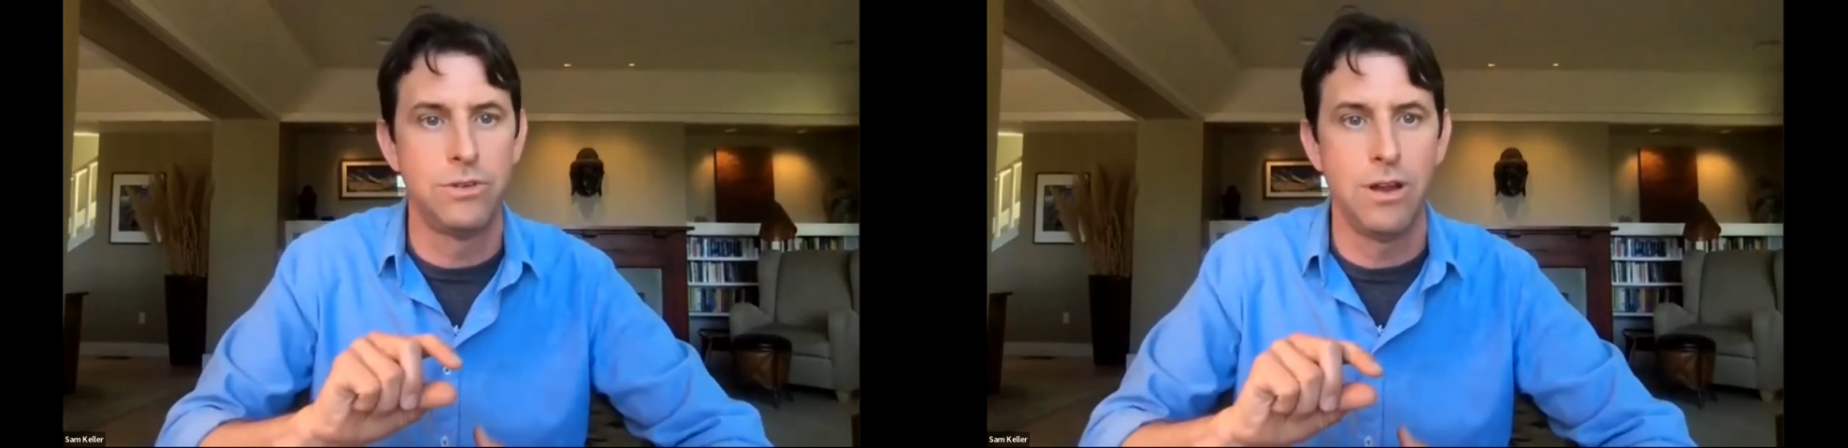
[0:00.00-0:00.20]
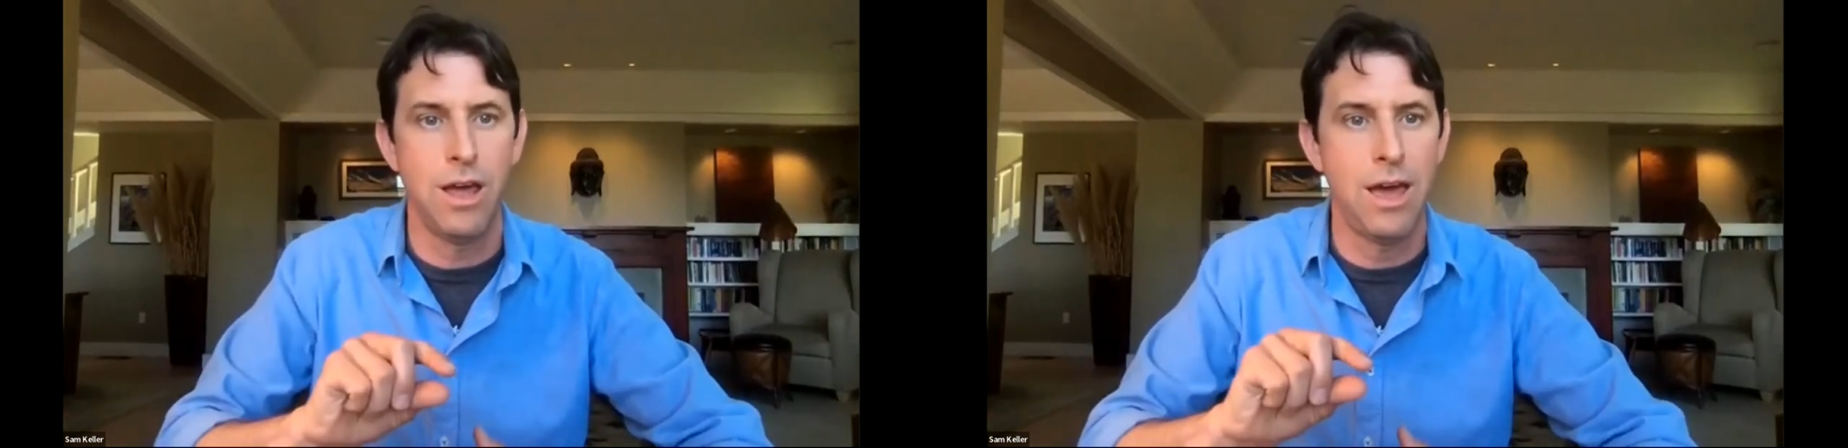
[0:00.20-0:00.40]

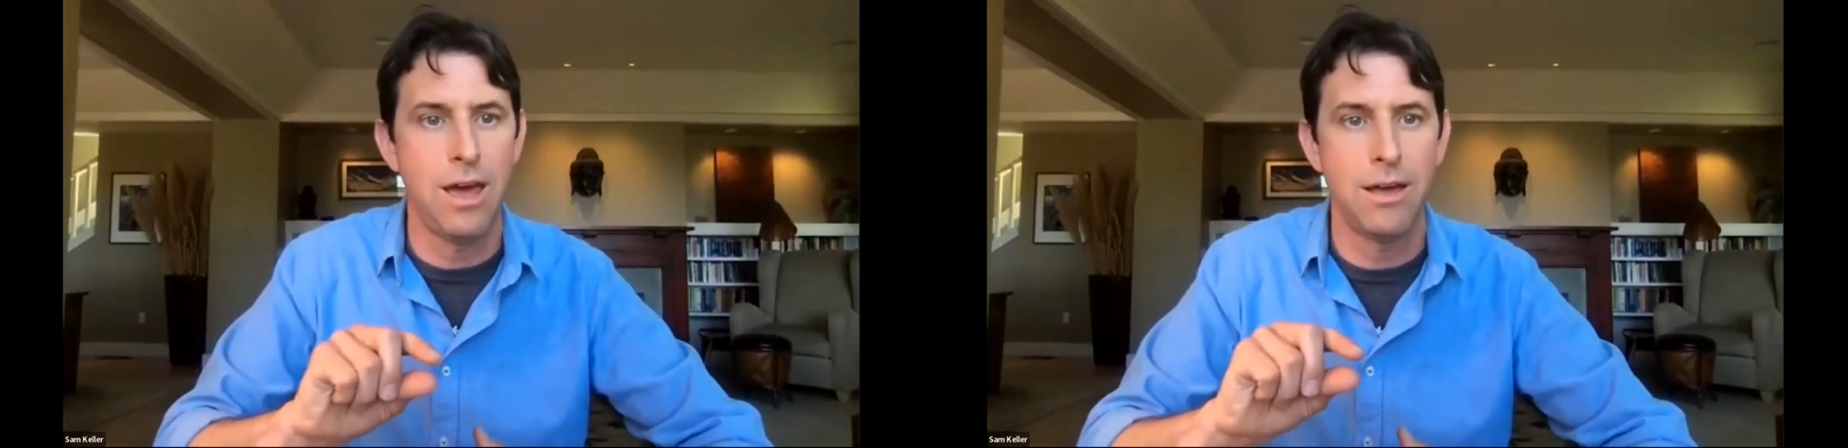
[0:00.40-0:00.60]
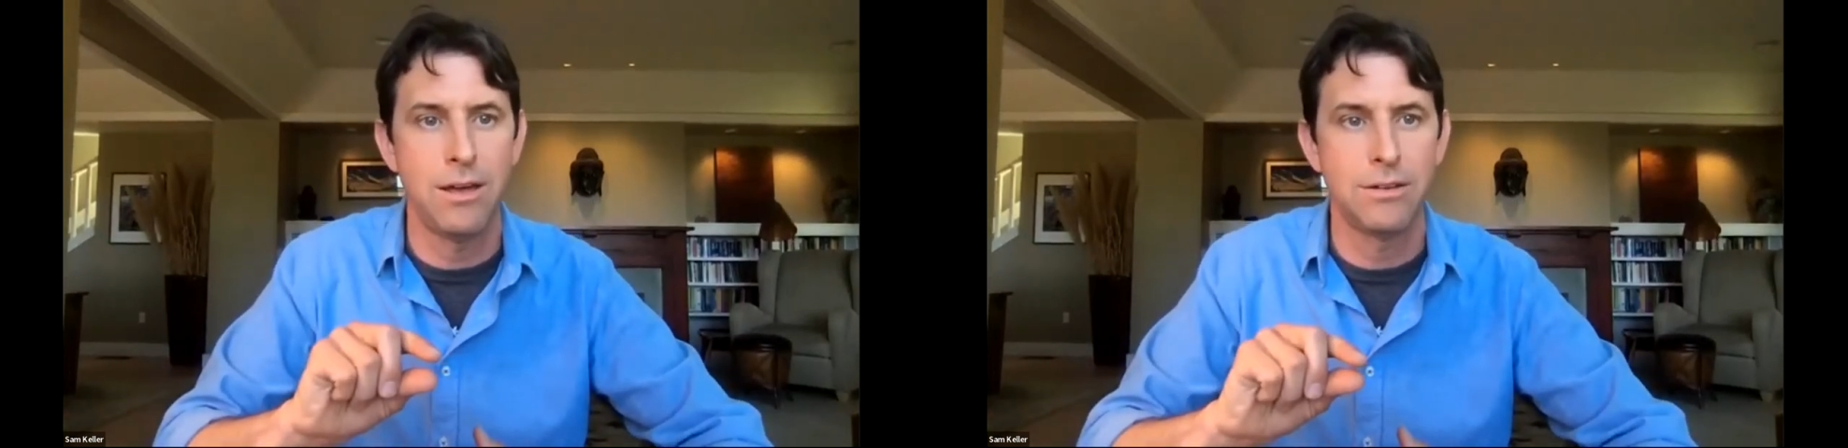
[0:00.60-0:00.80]

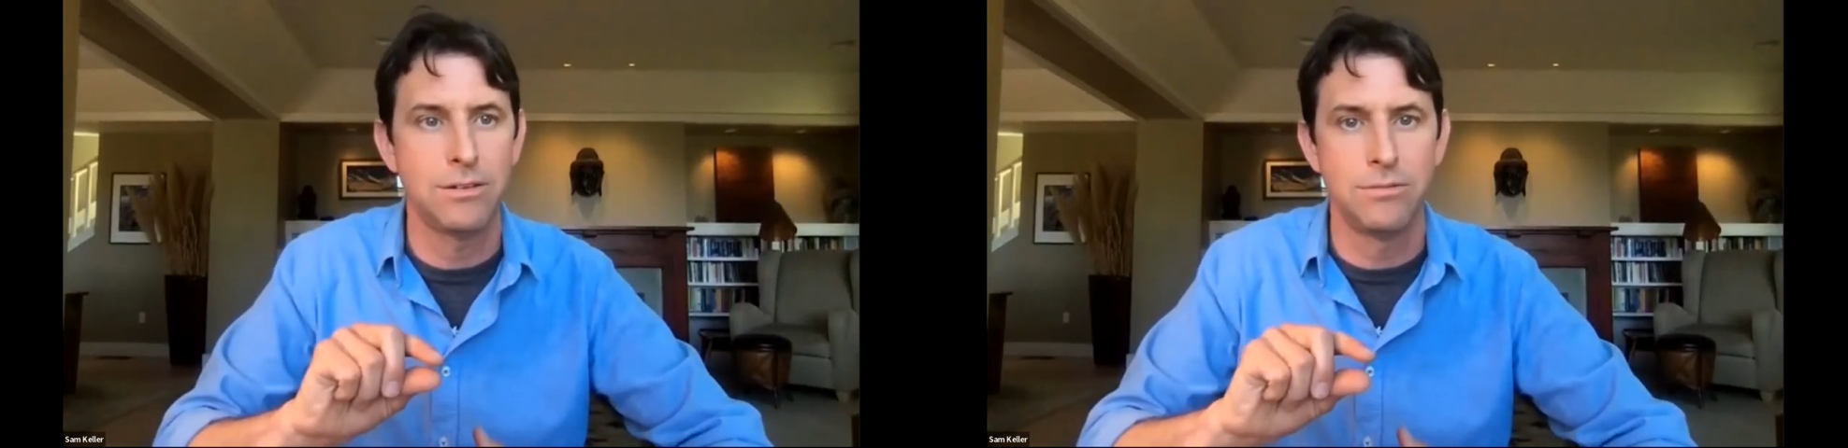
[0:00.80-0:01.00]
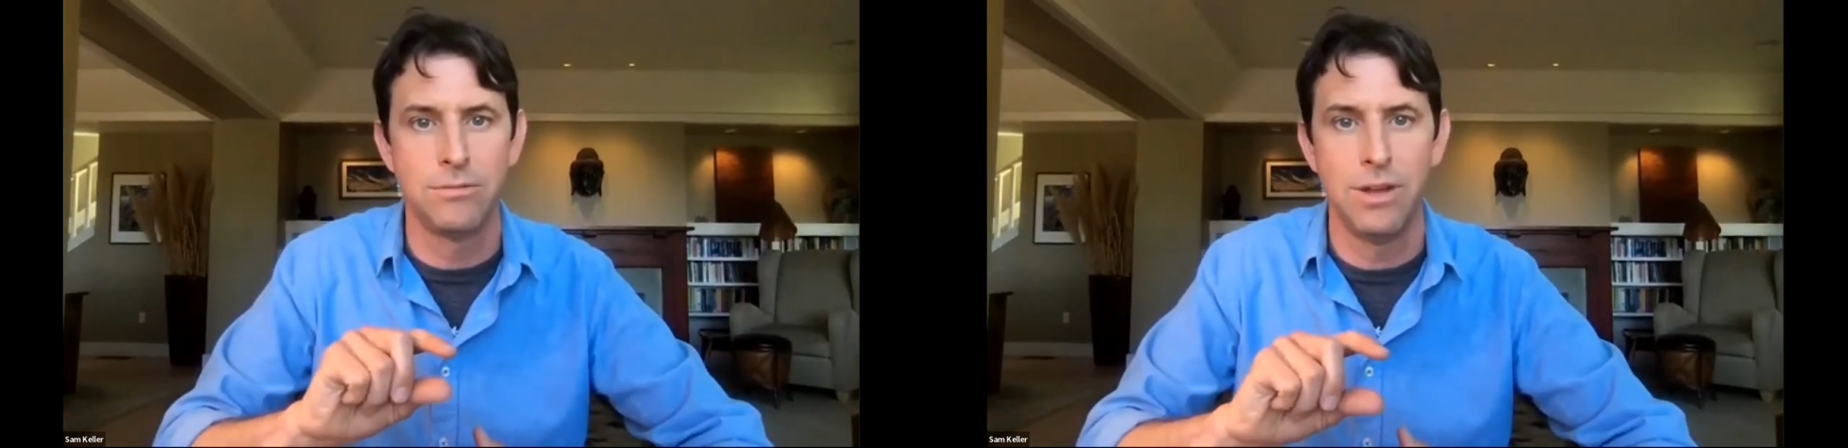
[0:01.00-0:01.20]

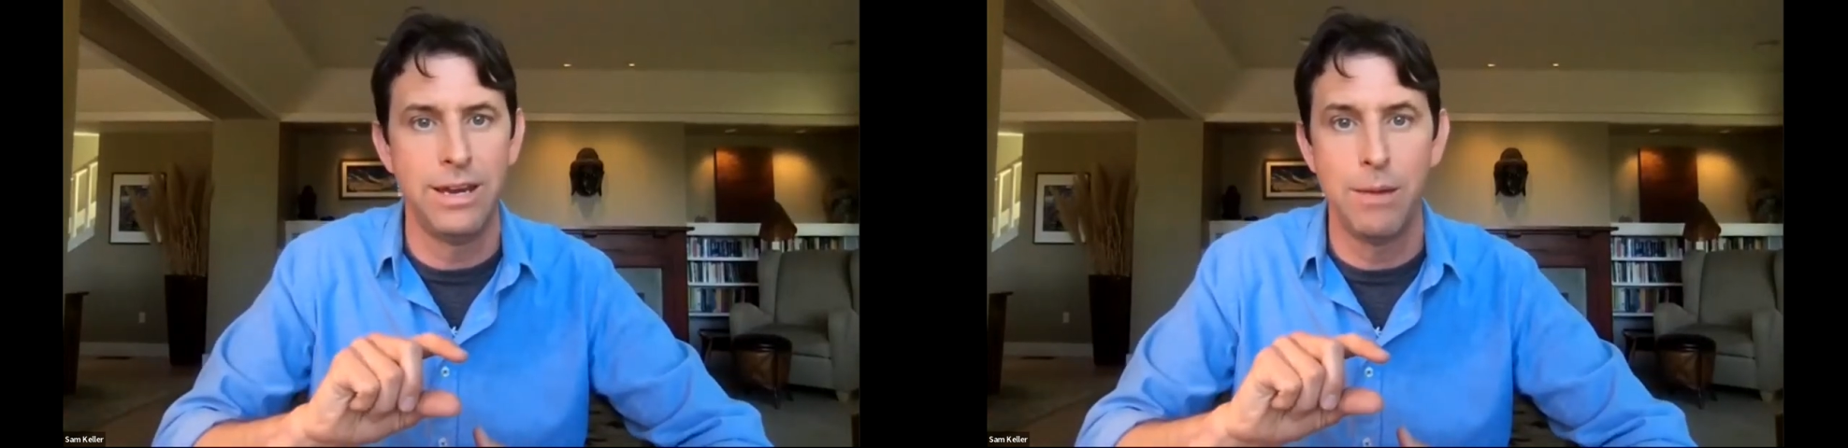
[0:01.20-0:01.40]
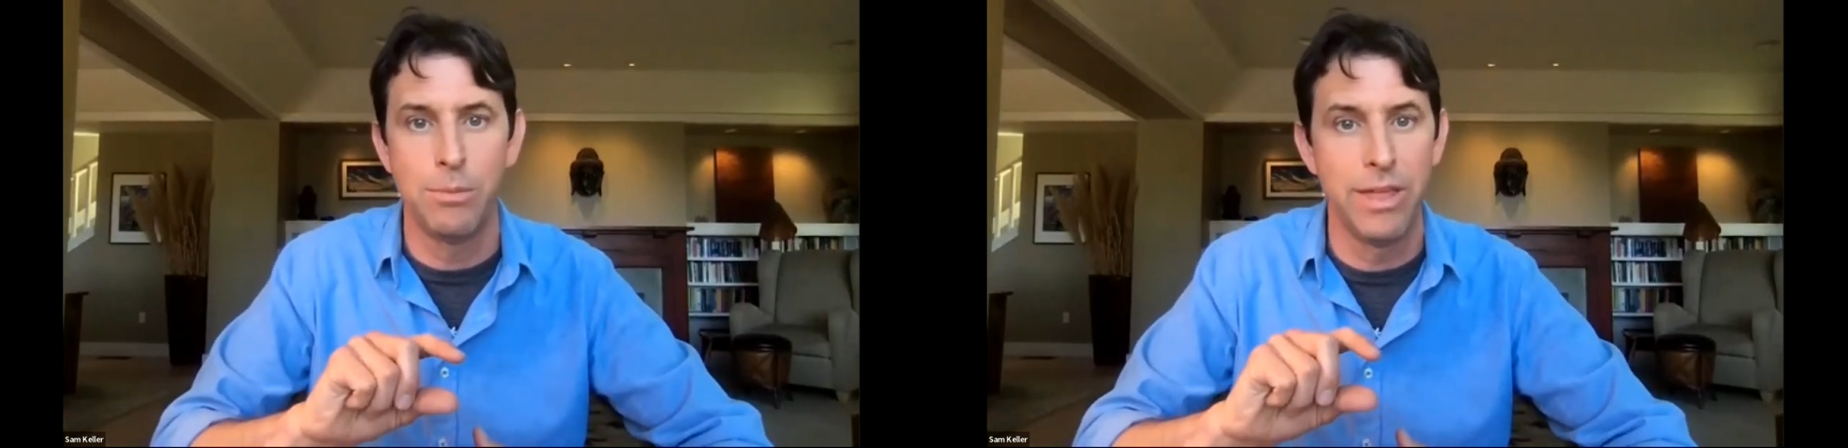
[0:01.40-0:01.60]

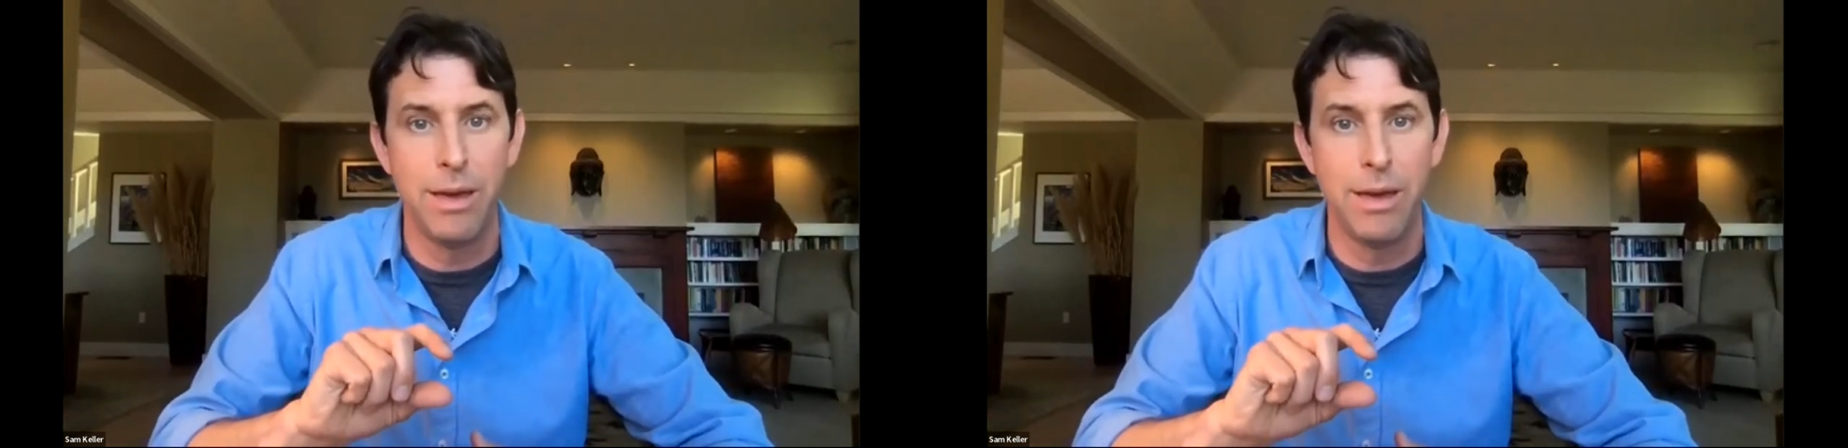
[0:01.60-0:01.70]
enable